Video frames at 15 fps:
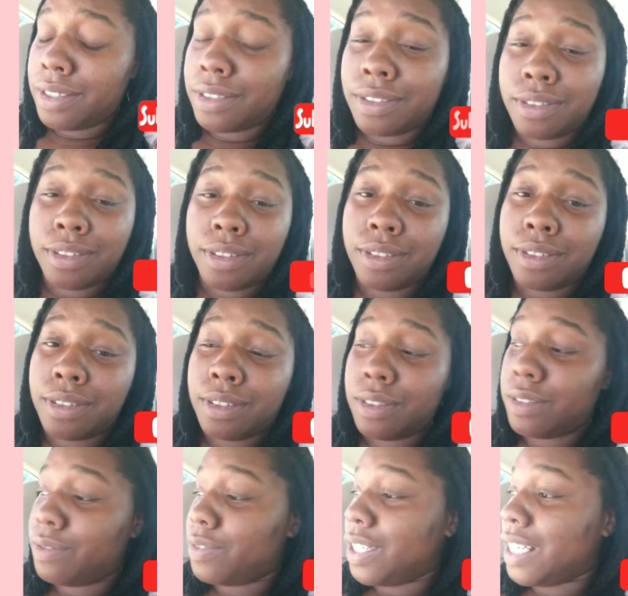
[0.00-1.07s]
It's just
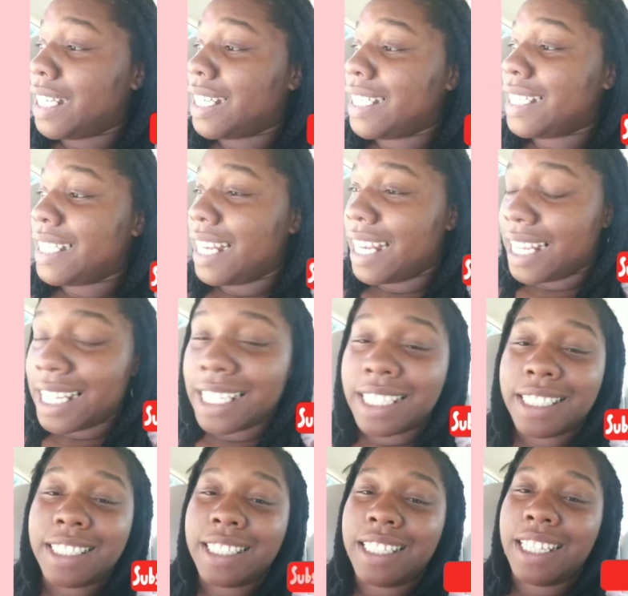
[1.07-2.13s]

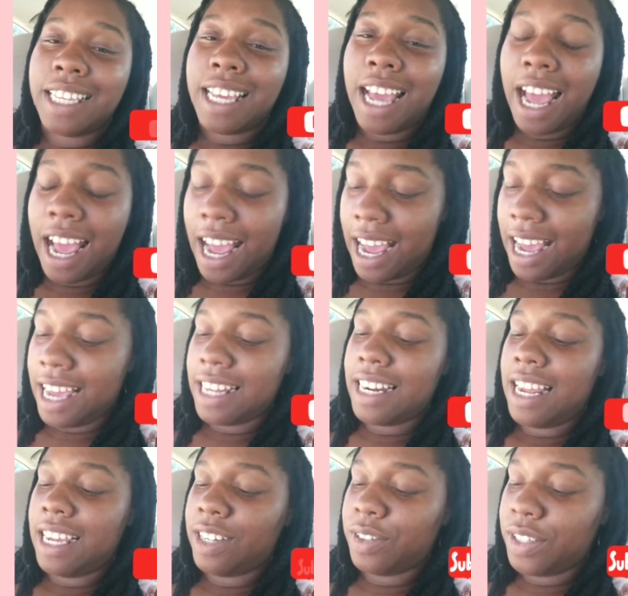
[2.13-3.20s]
ridiculously hot
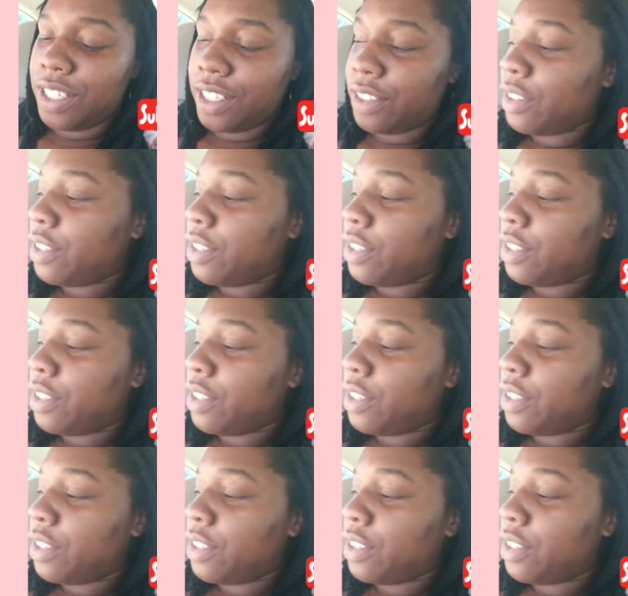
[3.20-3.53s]
out here.